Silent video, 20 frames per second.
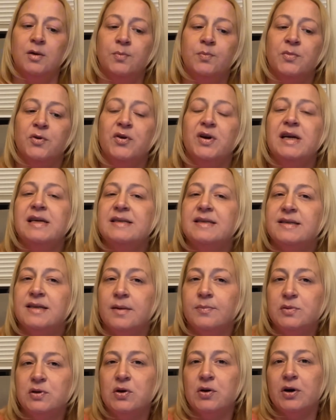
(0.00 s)
Maria's
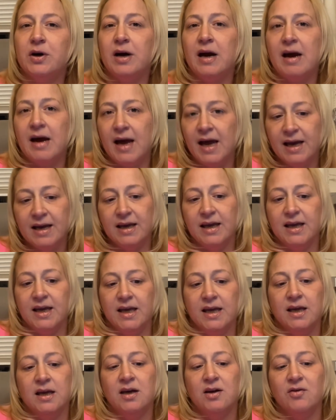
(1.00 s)
stepdaughter,
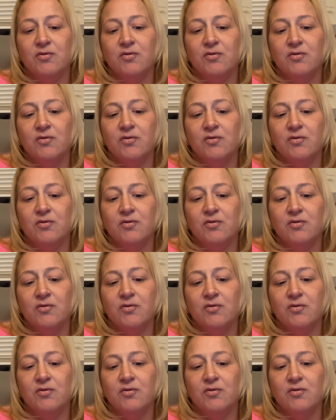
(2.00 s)
Aggie,